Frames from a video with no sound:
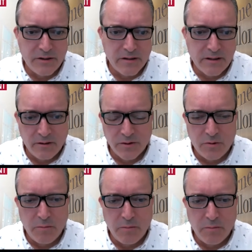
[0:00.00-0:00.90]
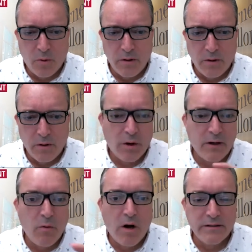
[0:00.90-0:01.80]
skills are important, or
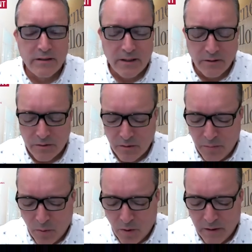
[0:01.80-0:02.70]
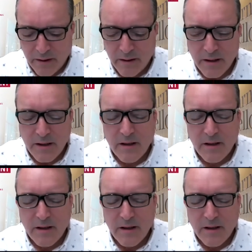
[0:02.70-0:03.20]
that's why quant skills are important,